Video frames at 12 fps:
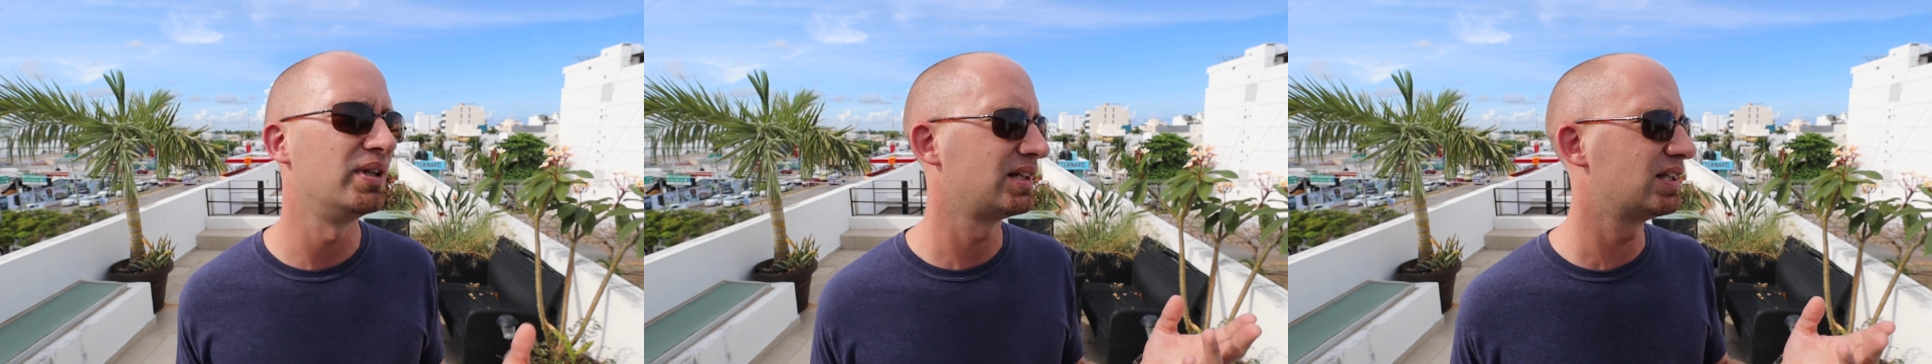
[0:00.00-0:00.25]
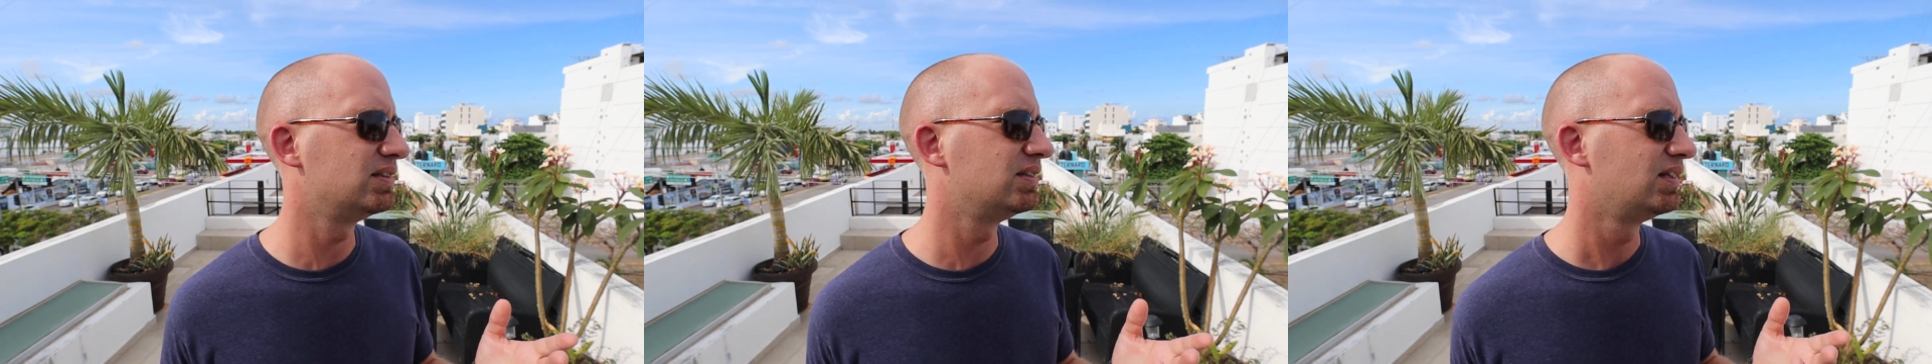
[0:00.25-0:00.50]
And
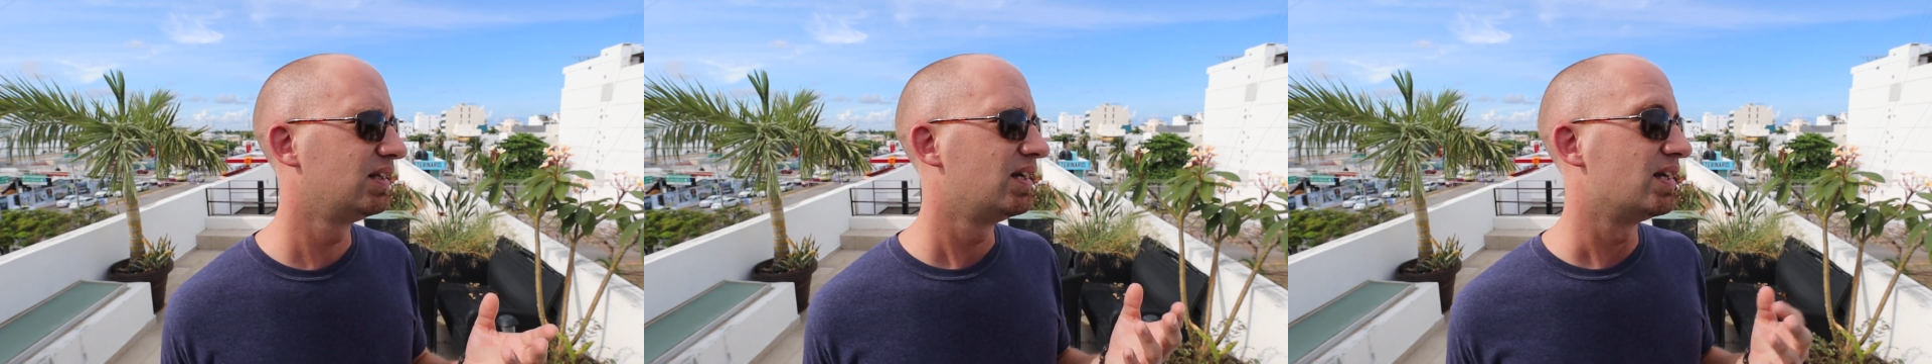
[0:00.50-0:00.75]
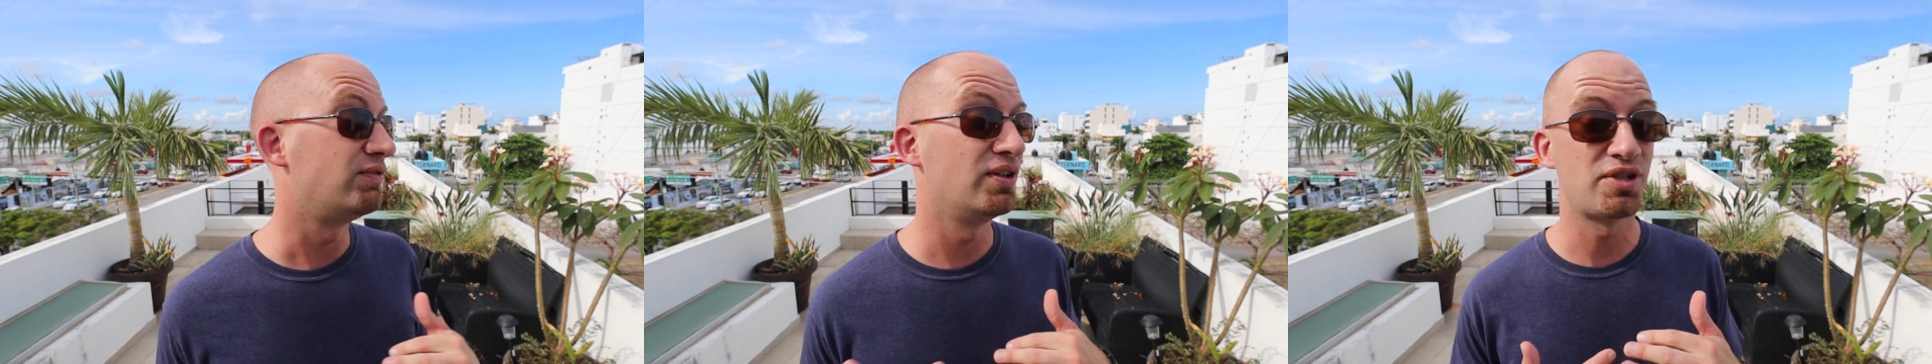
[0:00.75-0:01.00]
it can,
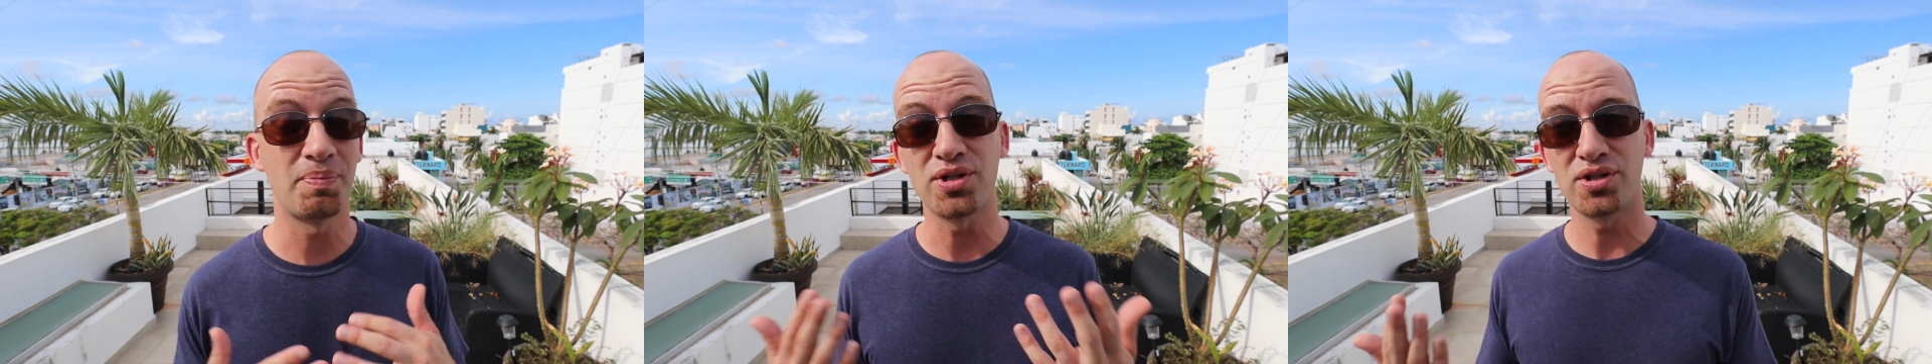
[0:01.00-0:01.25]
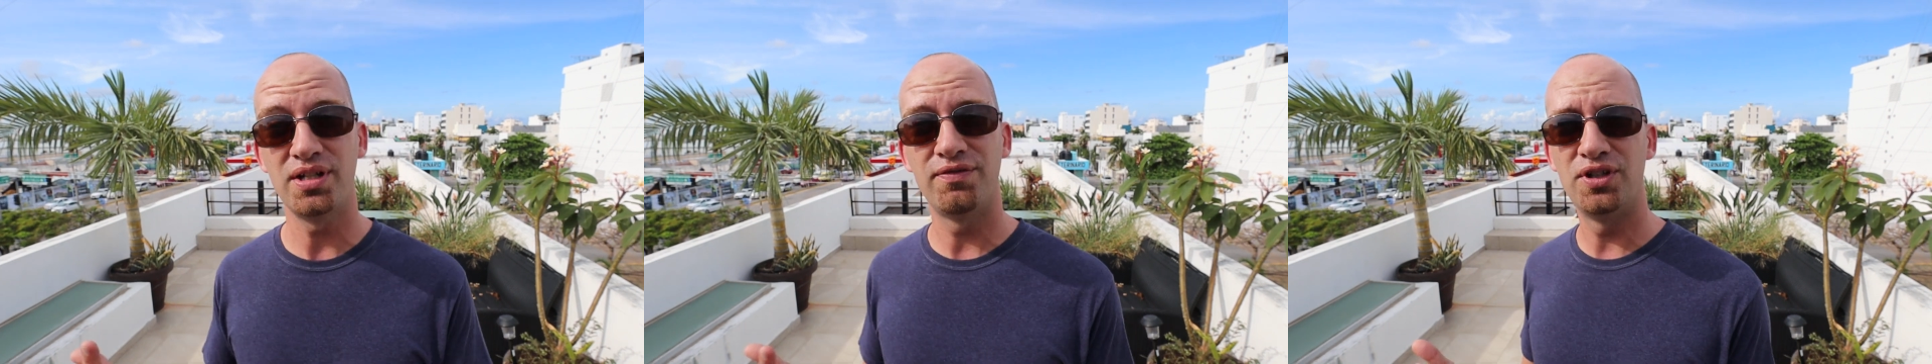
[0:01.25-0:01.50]

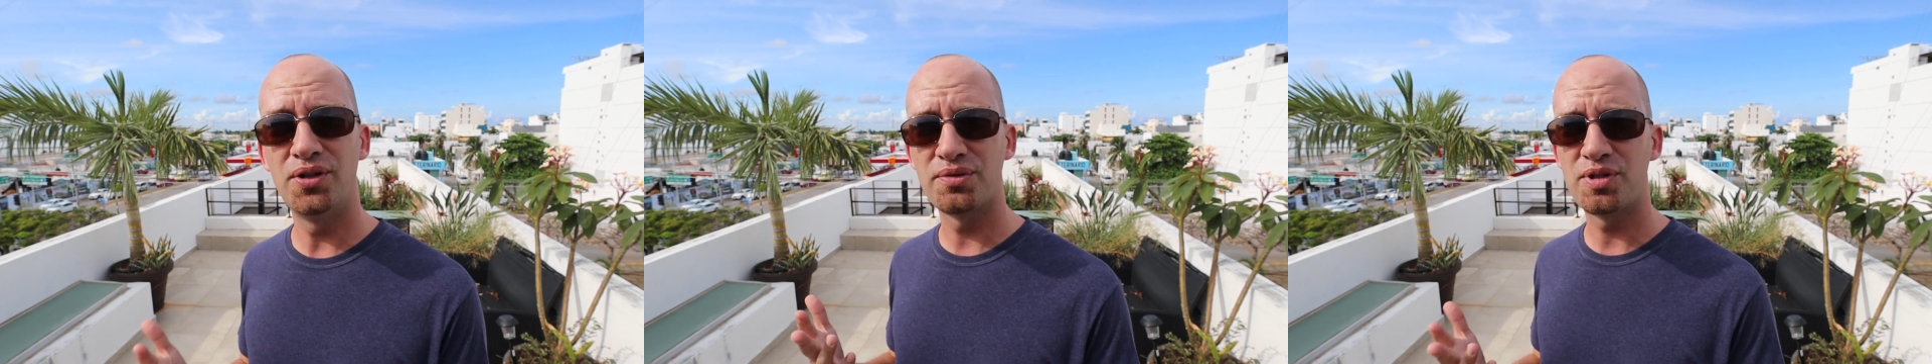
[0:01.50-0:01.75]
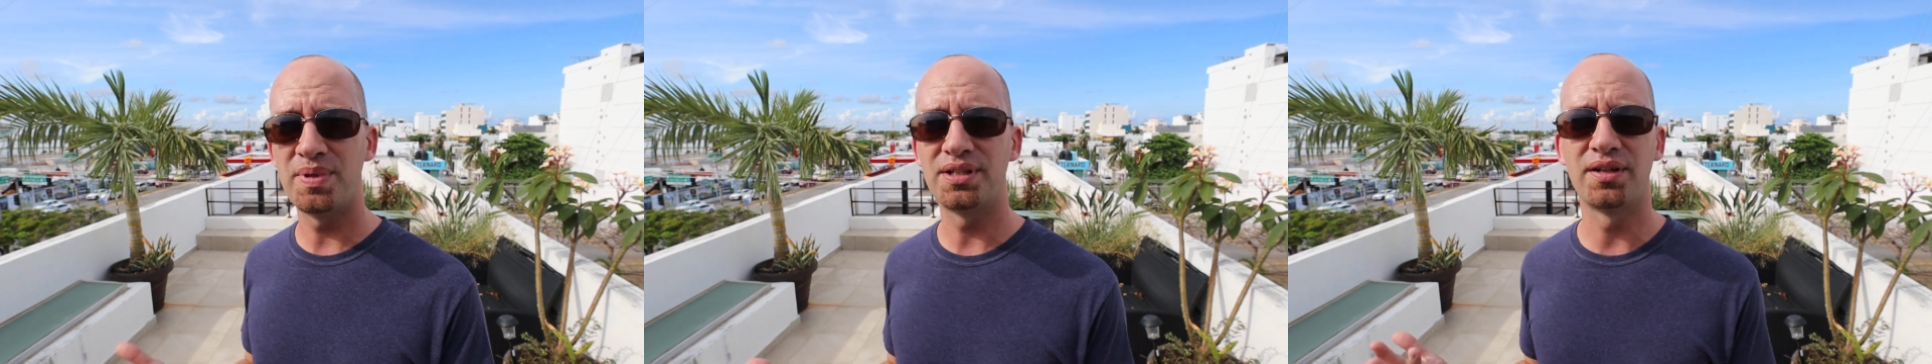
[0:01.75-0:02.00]
especially if you
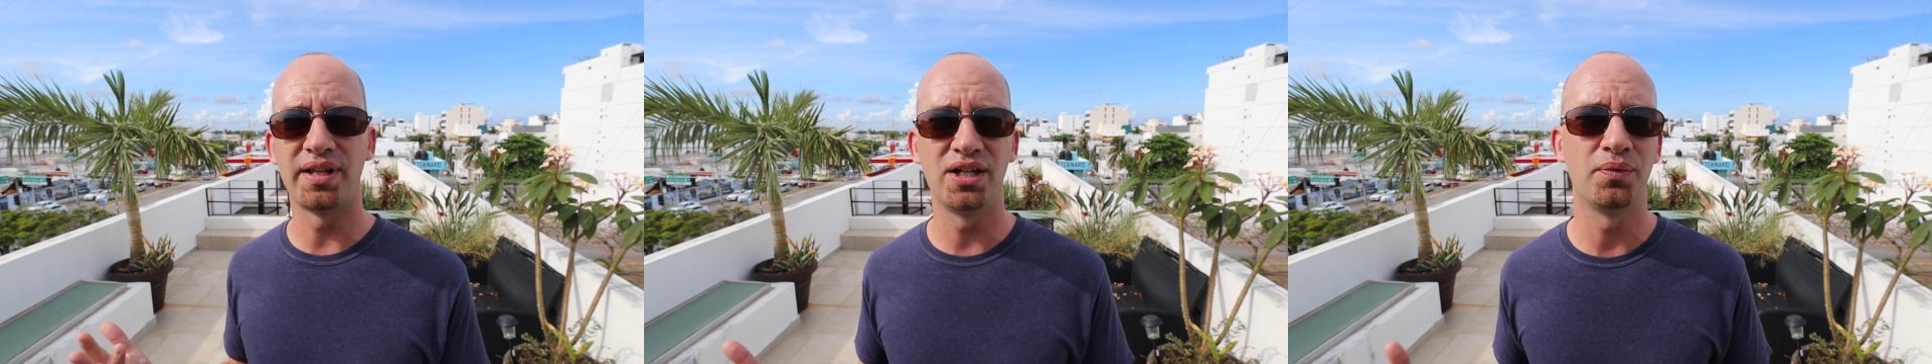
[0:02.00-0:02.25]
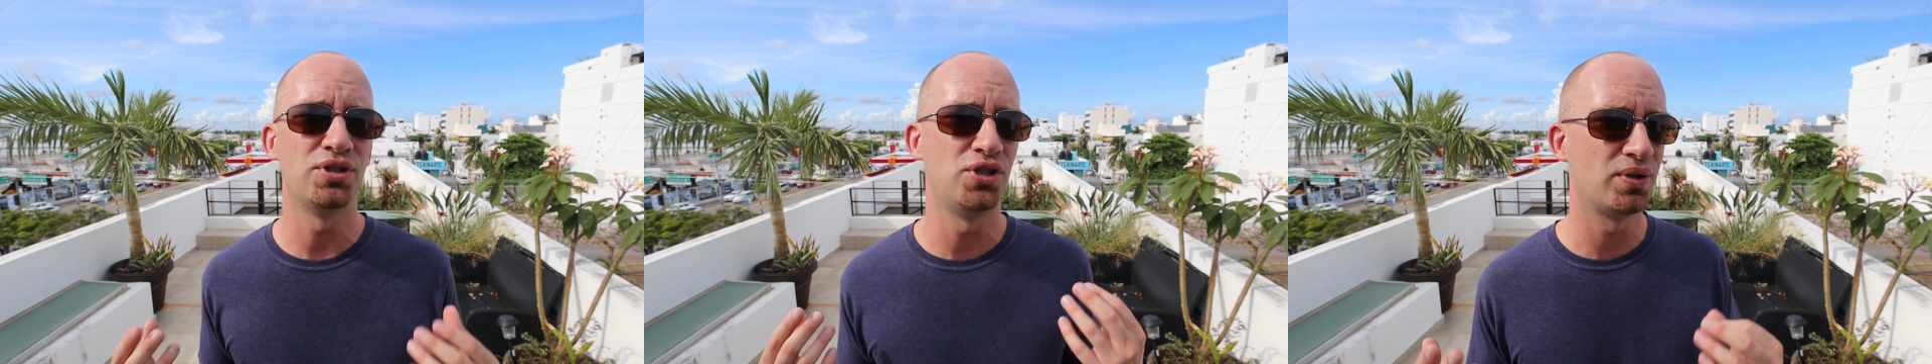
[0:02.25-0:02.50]
don't speak a
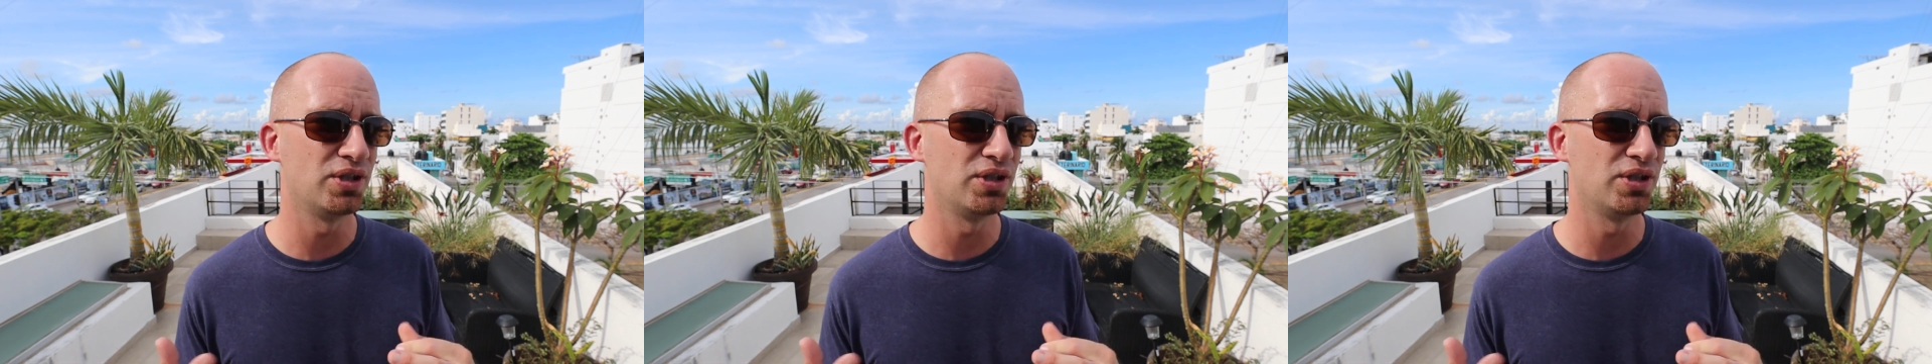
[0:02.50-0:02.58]
language,